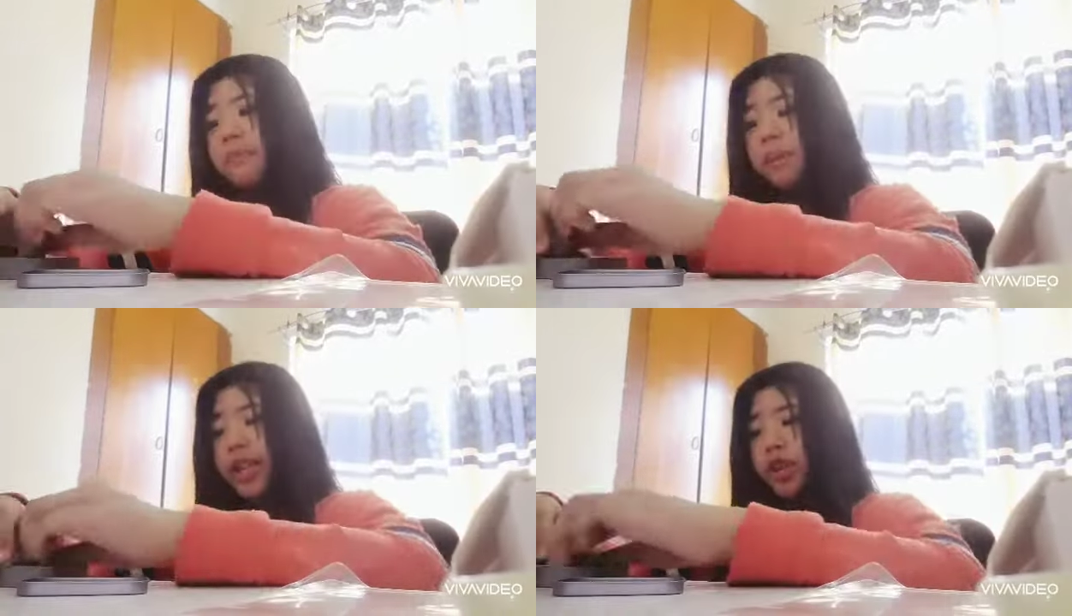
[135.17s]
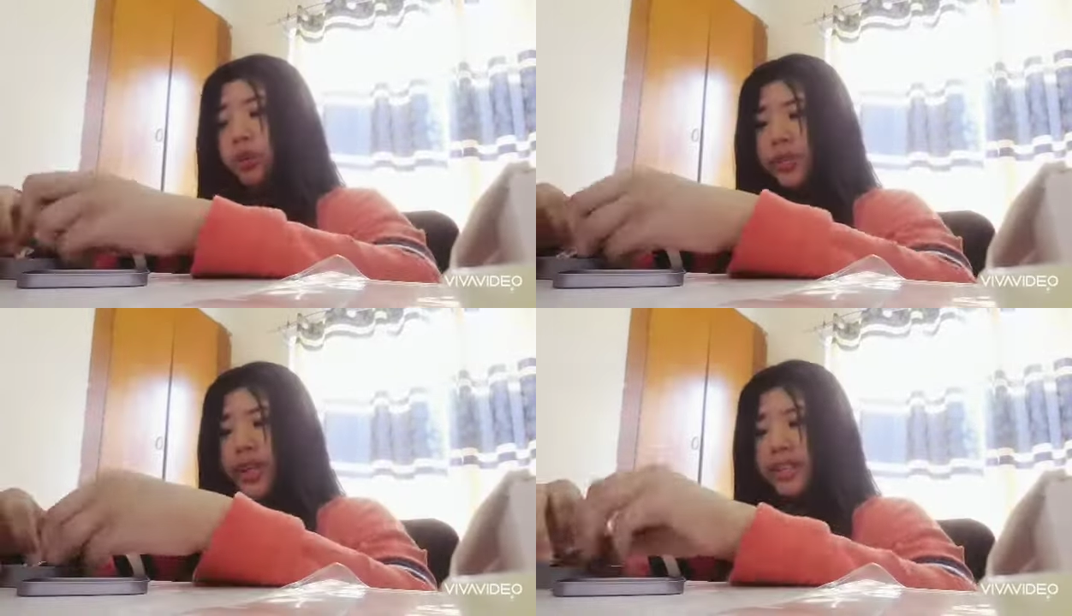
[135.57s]
Maybe I don't know
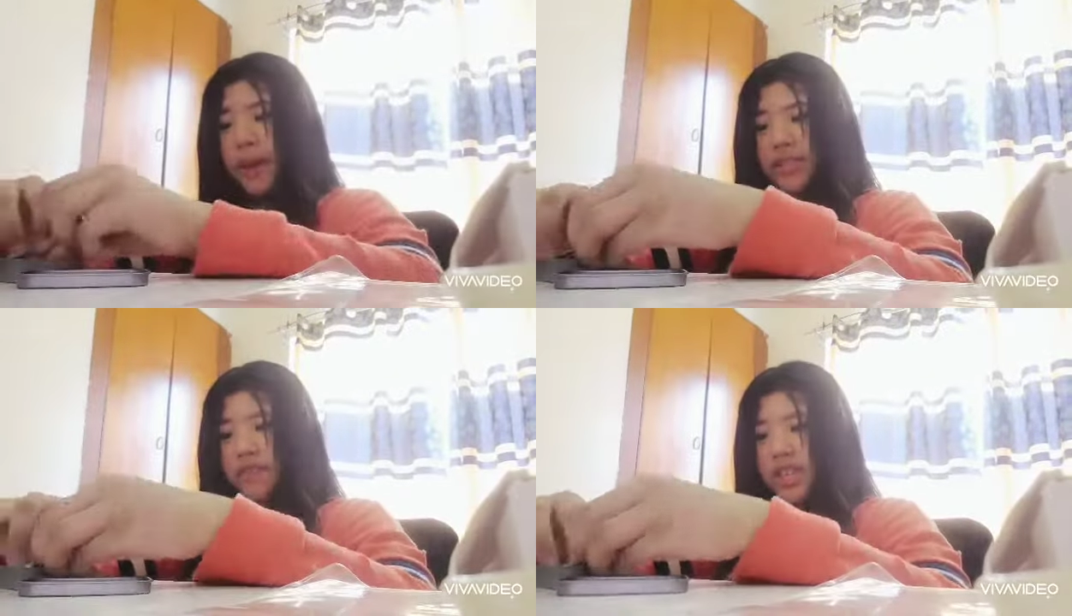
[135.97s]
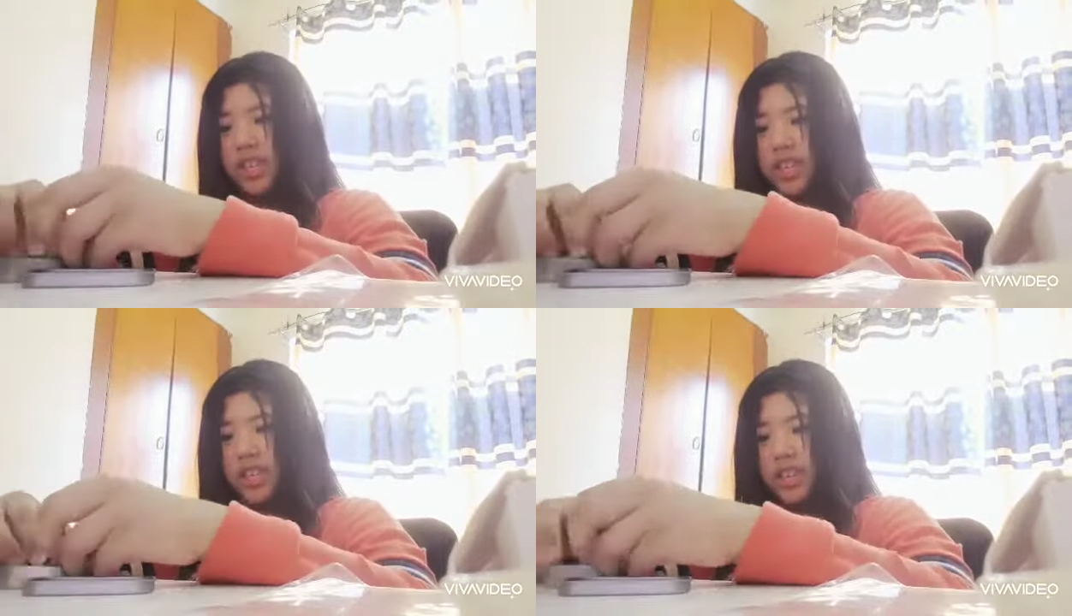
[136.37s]
which one is expensive in
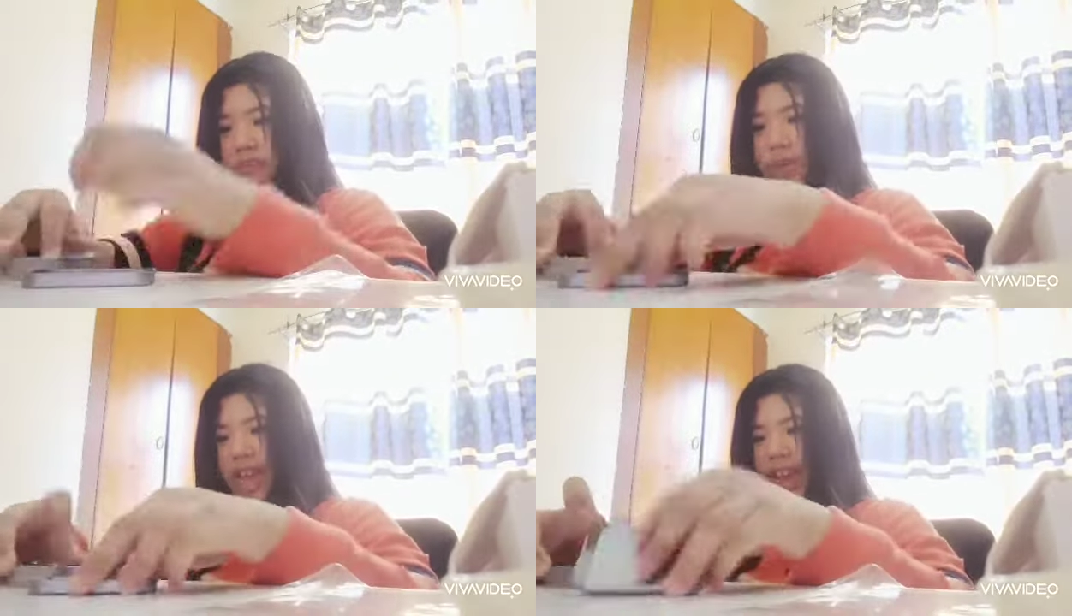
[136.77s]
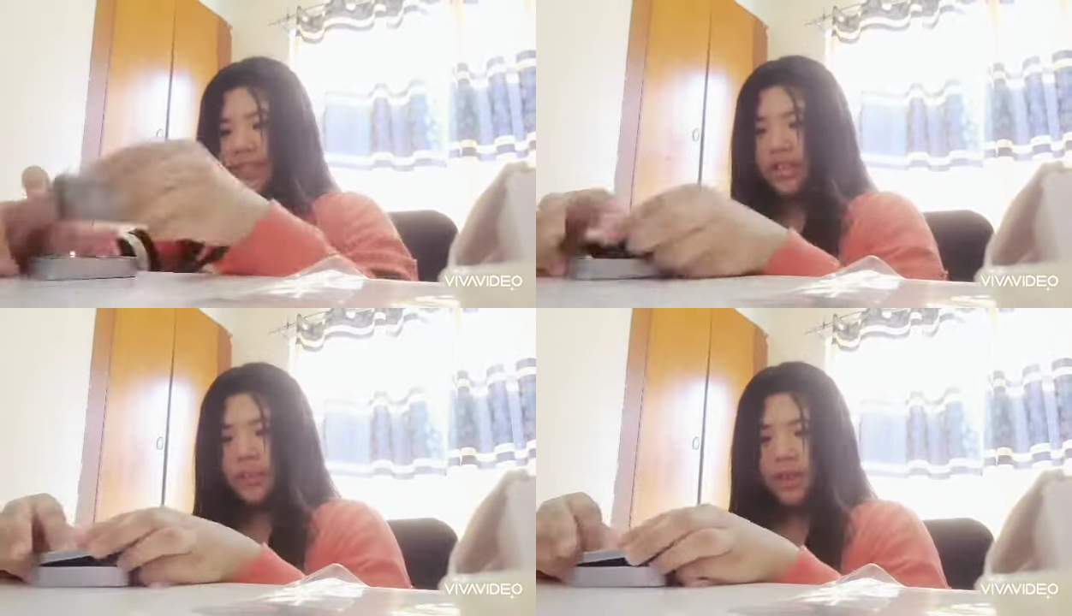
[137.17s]
Steam, mid
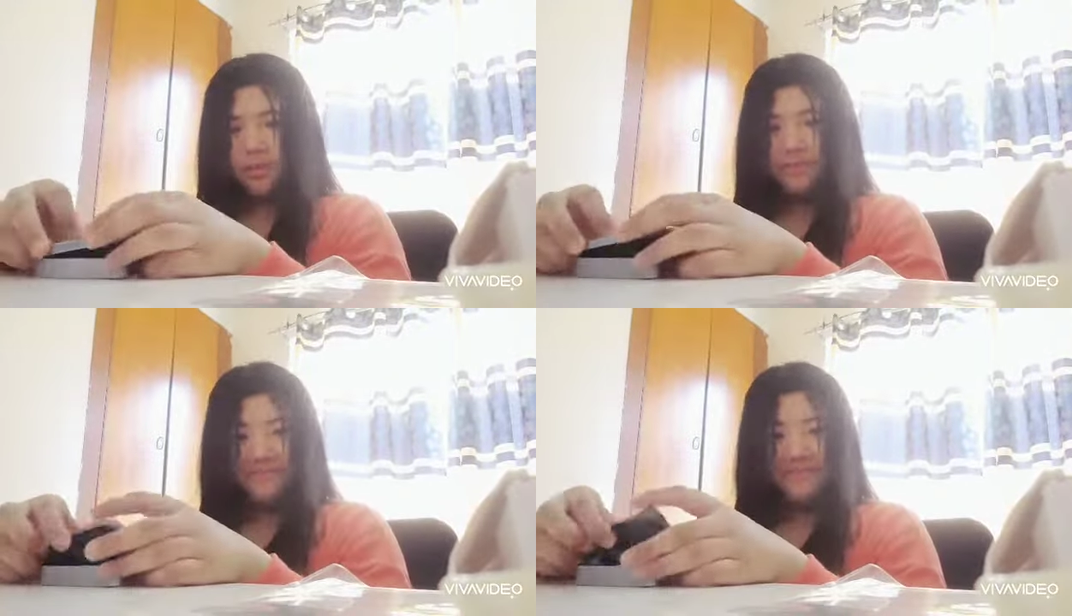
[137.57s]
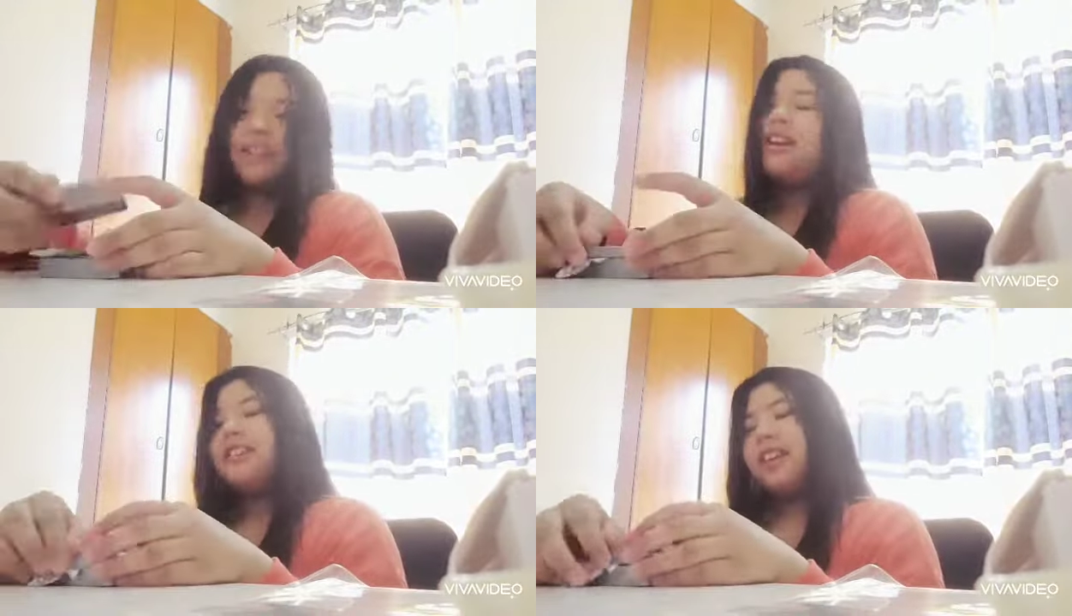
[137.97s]
case or something.
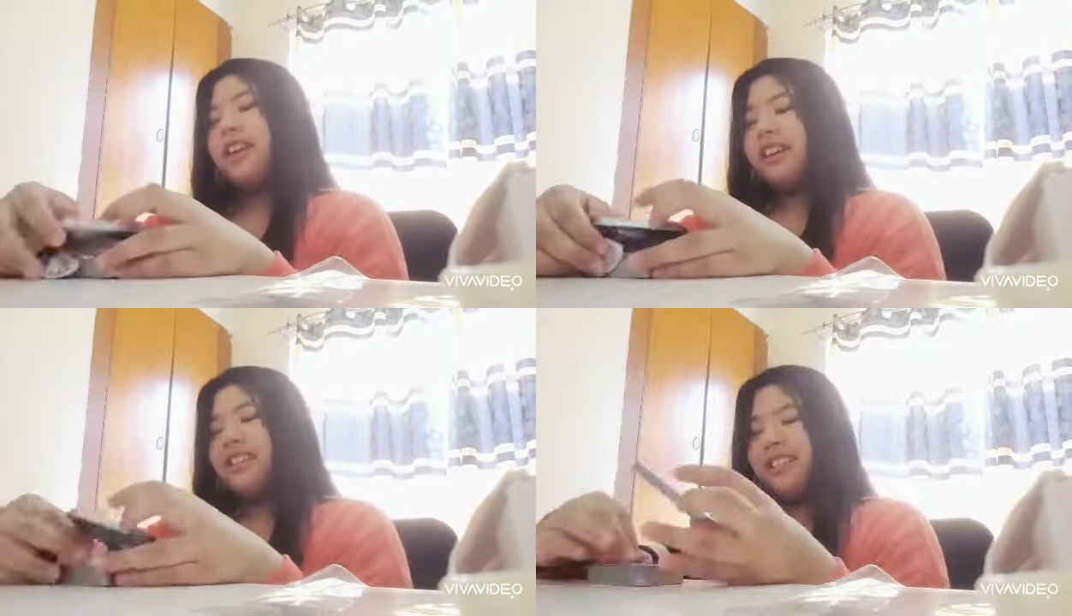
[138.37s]
Okay.